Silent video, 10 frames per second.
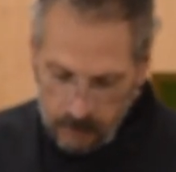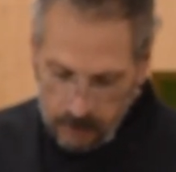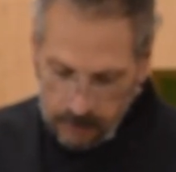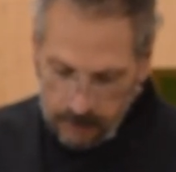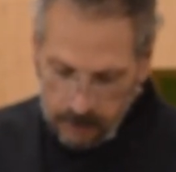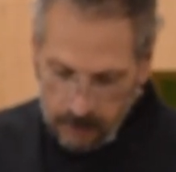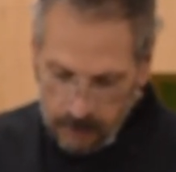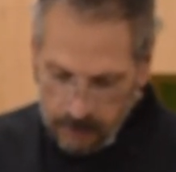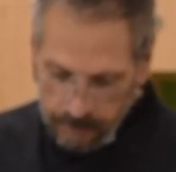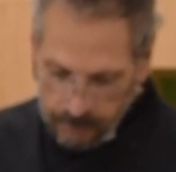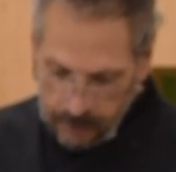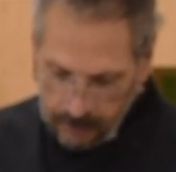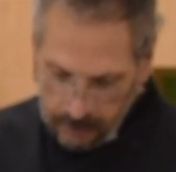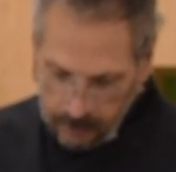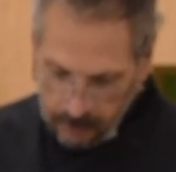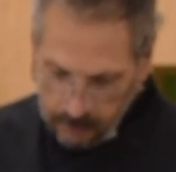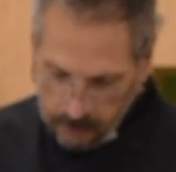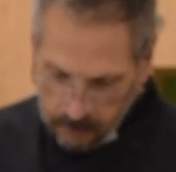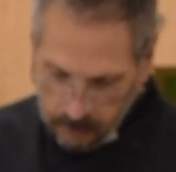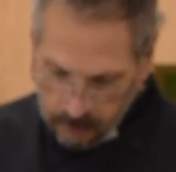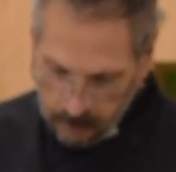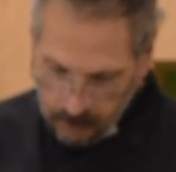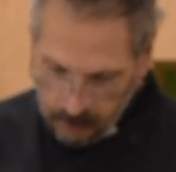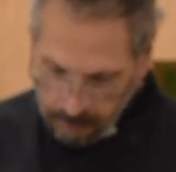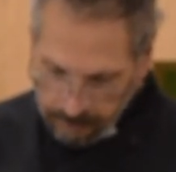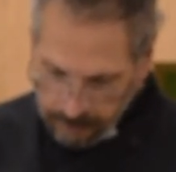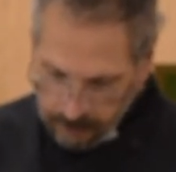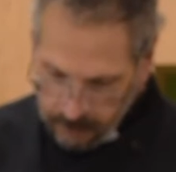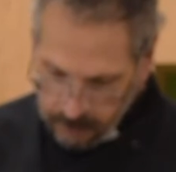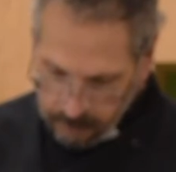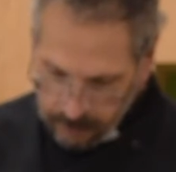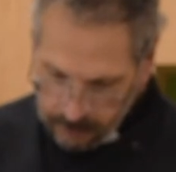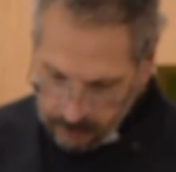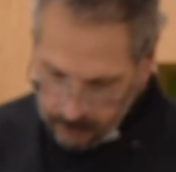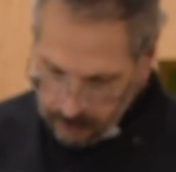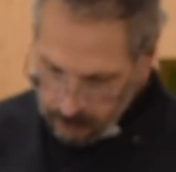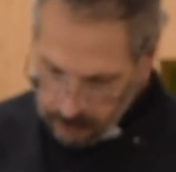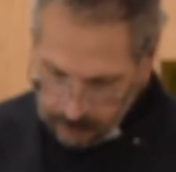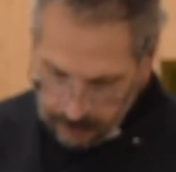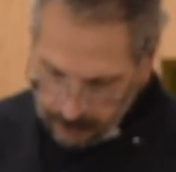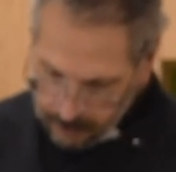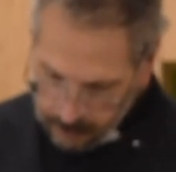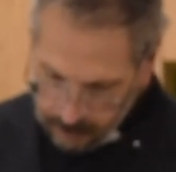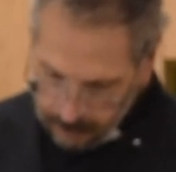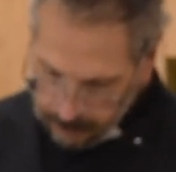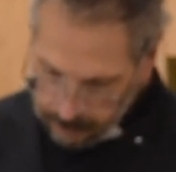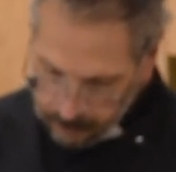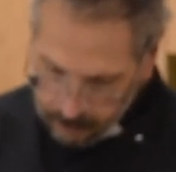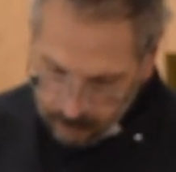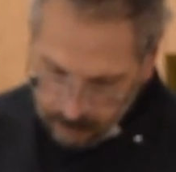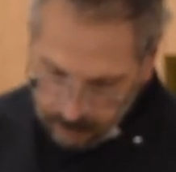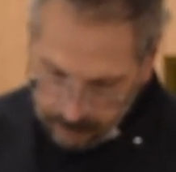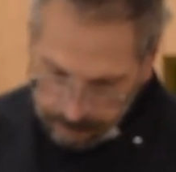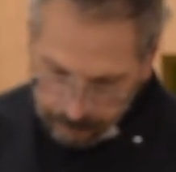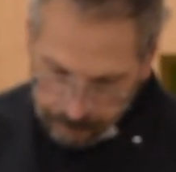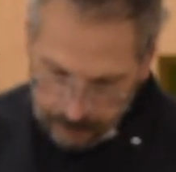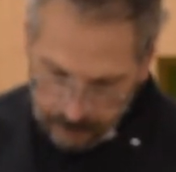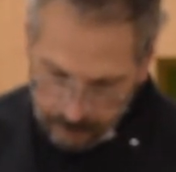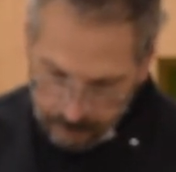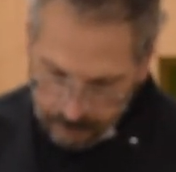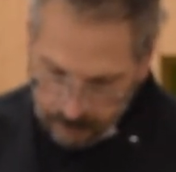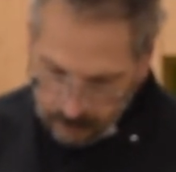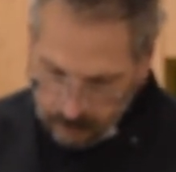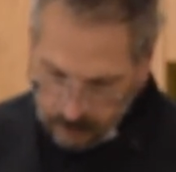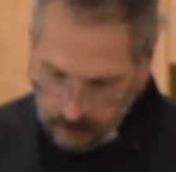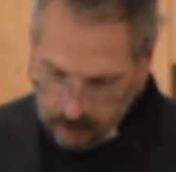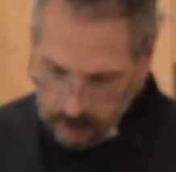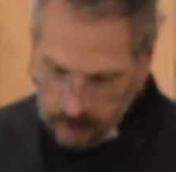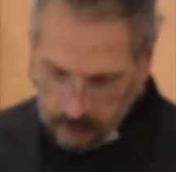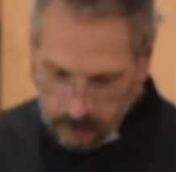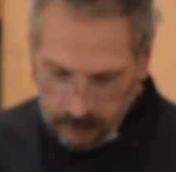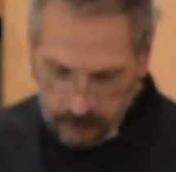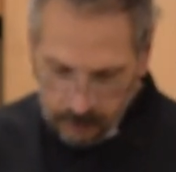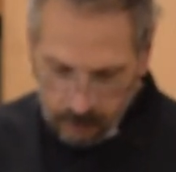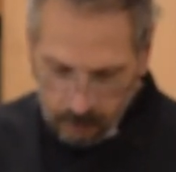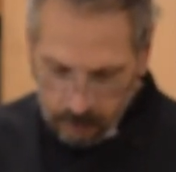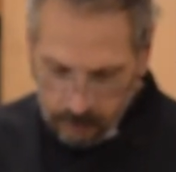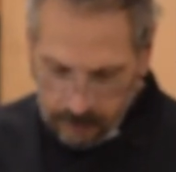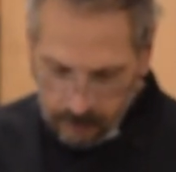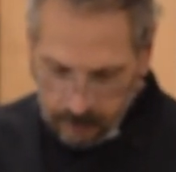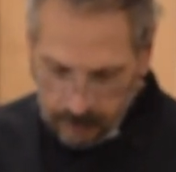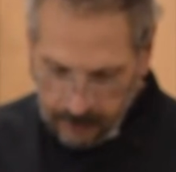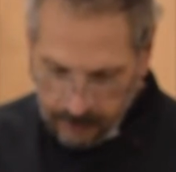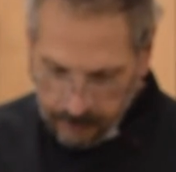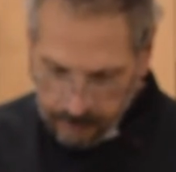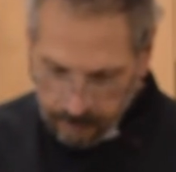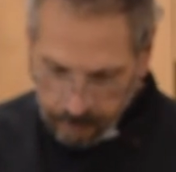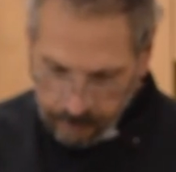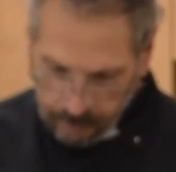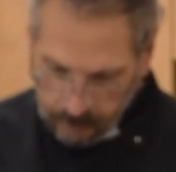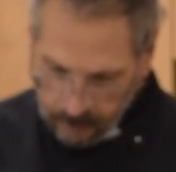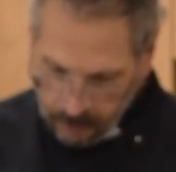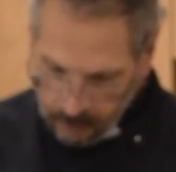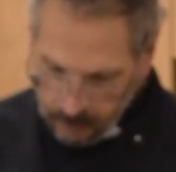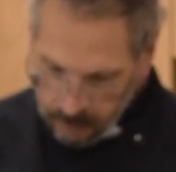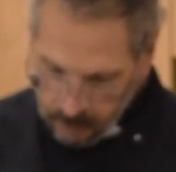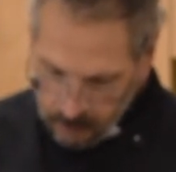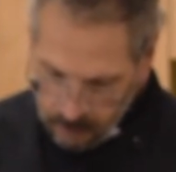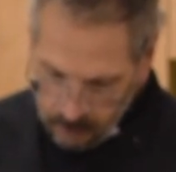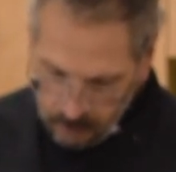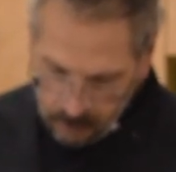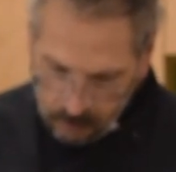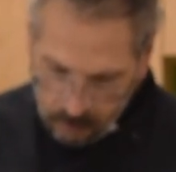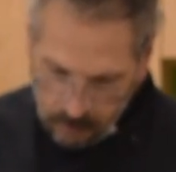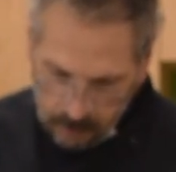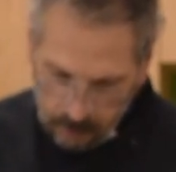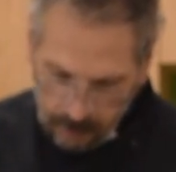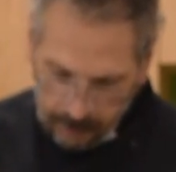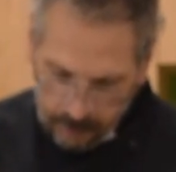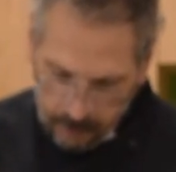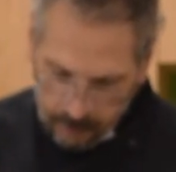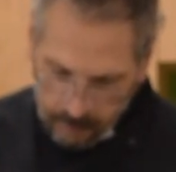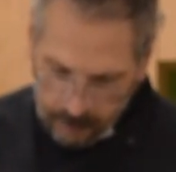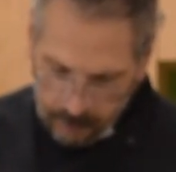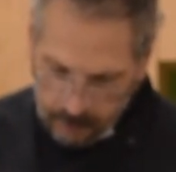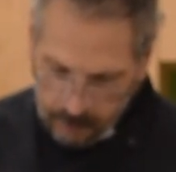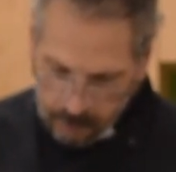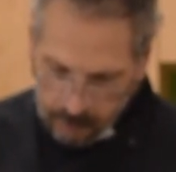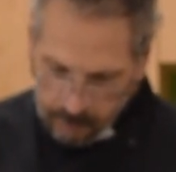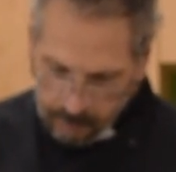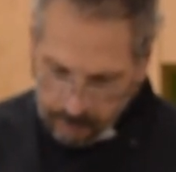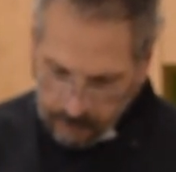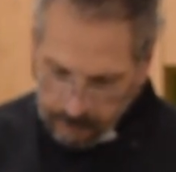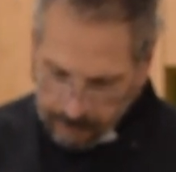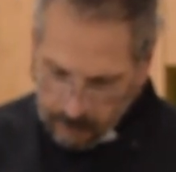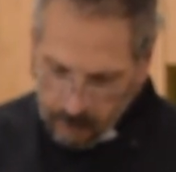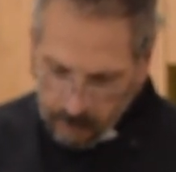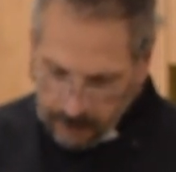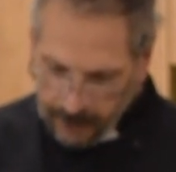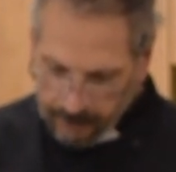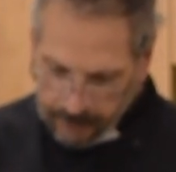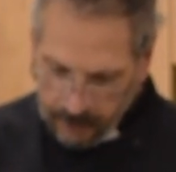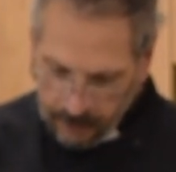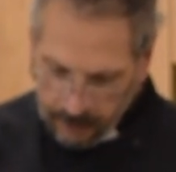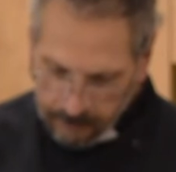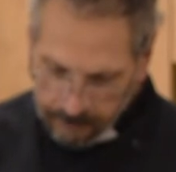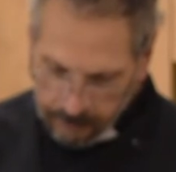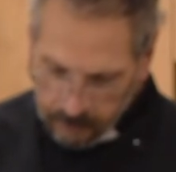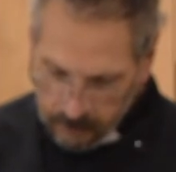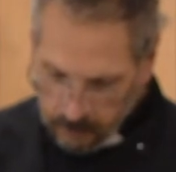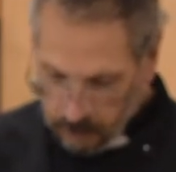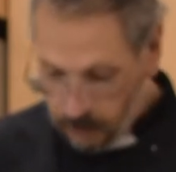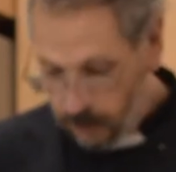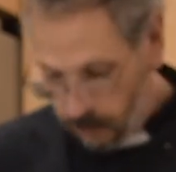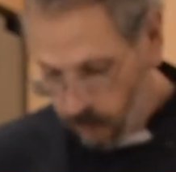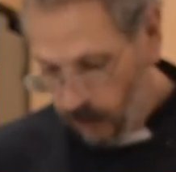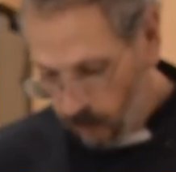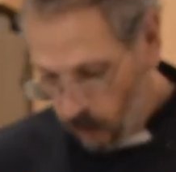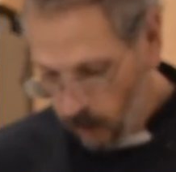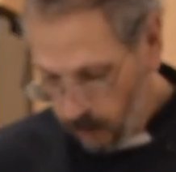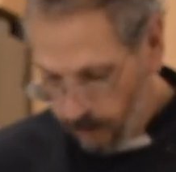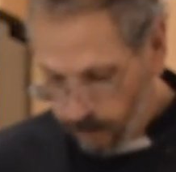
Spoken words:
you're just going to take this and you can have fun, make any kind of lines you want, just as long as it's all drizzling down. And you know, this nice thing about this is if you don't have enough, you just make more.